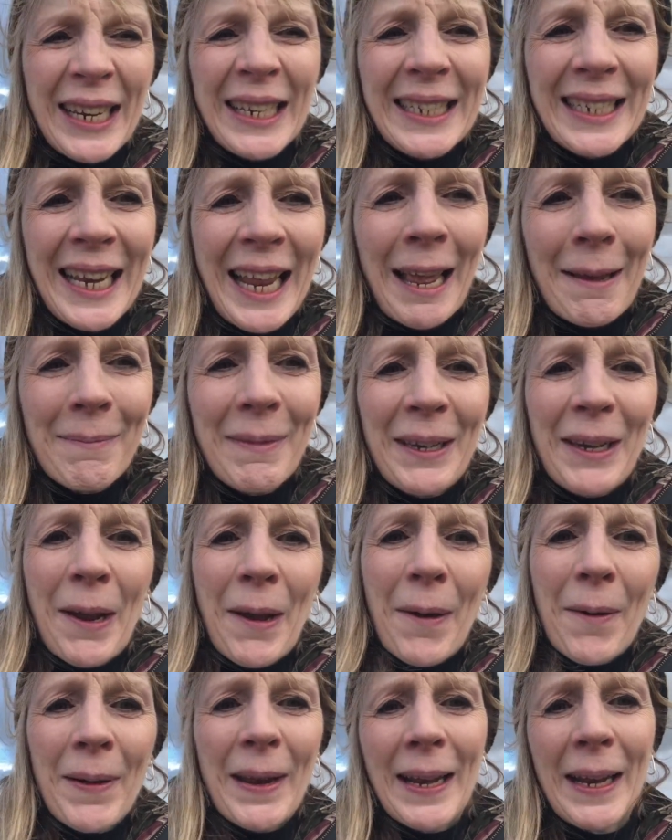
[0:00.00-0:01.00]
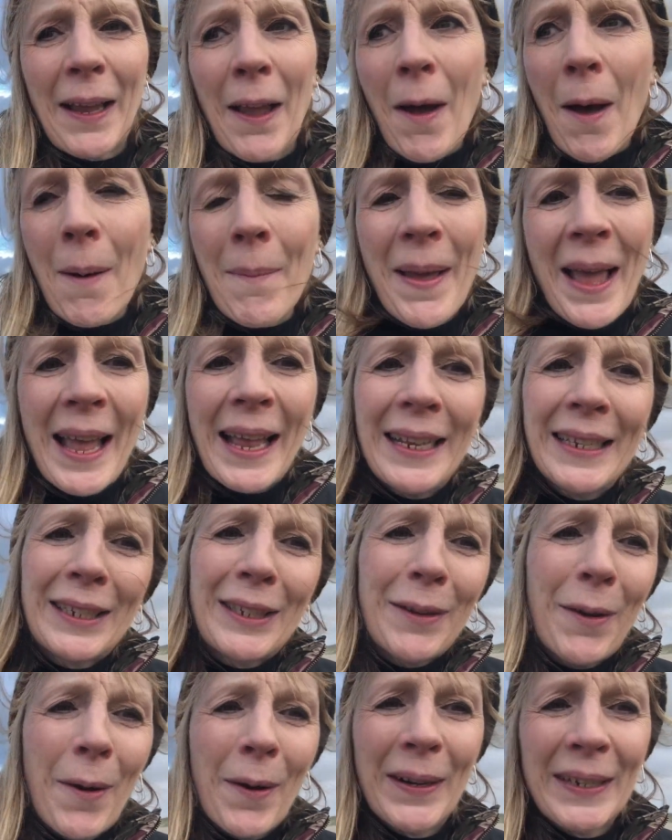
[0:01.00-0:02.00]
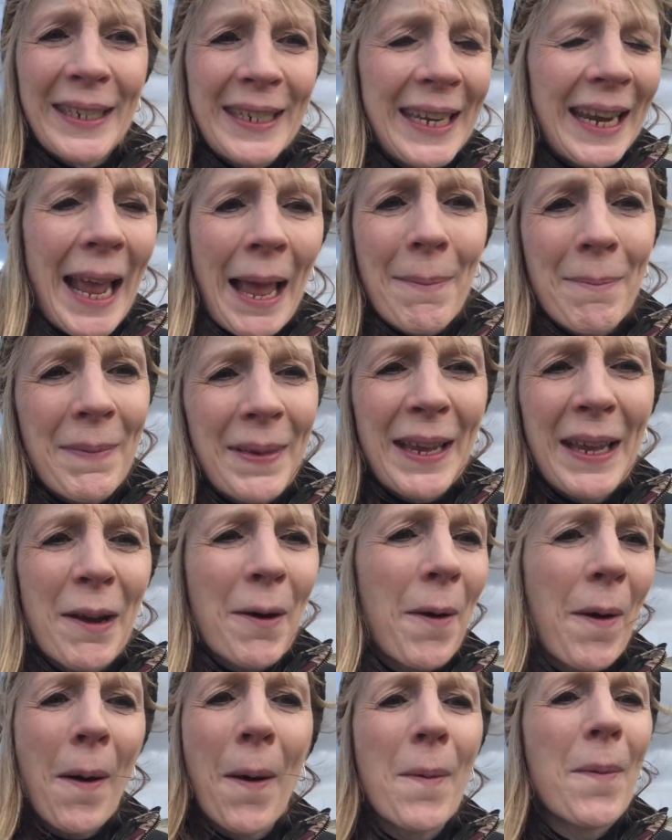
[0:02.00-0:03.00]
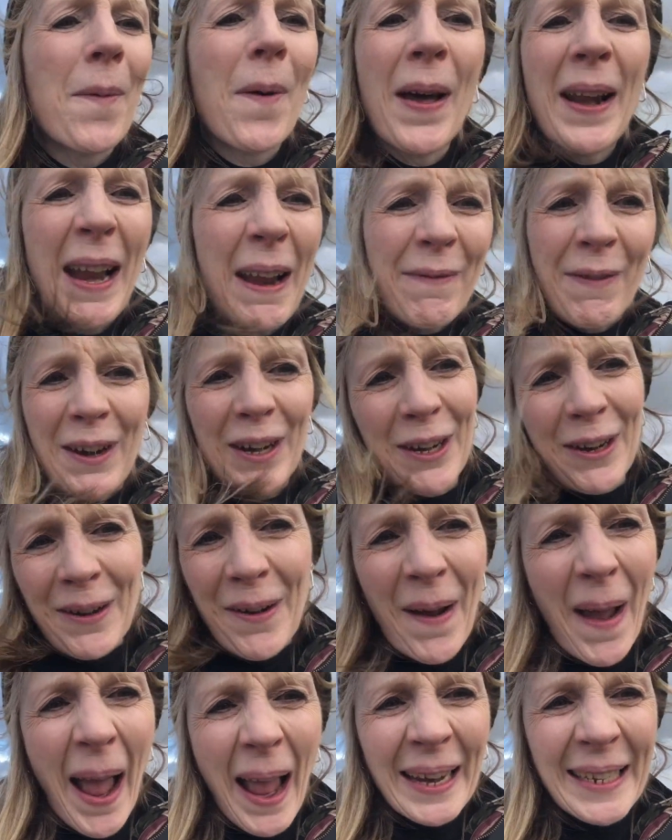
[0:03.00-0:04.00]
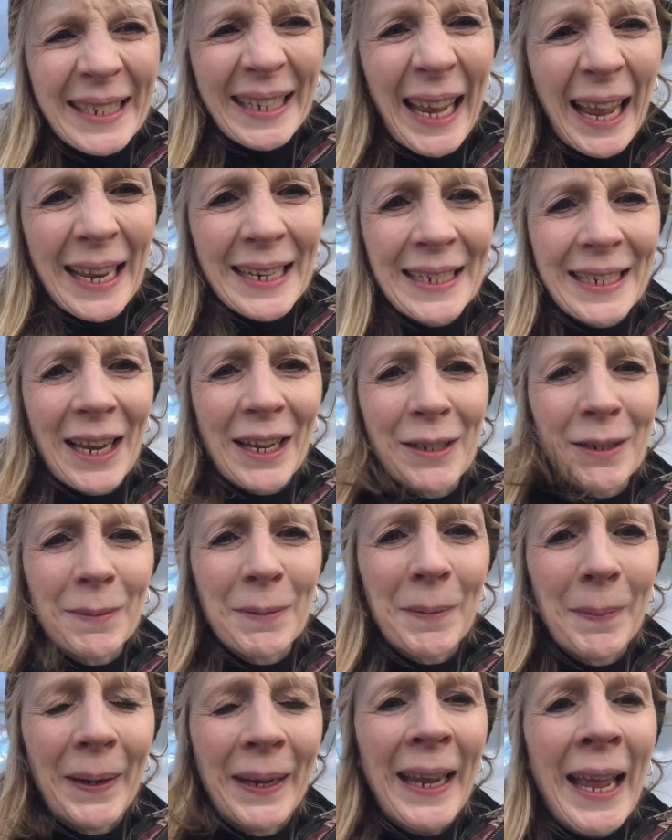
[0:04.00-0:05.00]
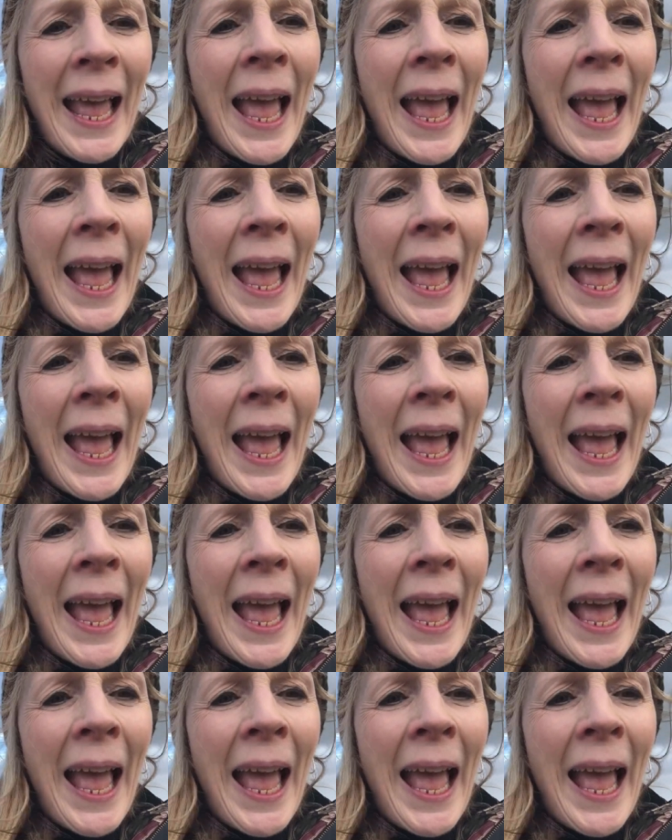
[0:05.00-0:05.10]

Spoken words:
just let me know in the comments or DM me or whatever. You know how to get in touch with me.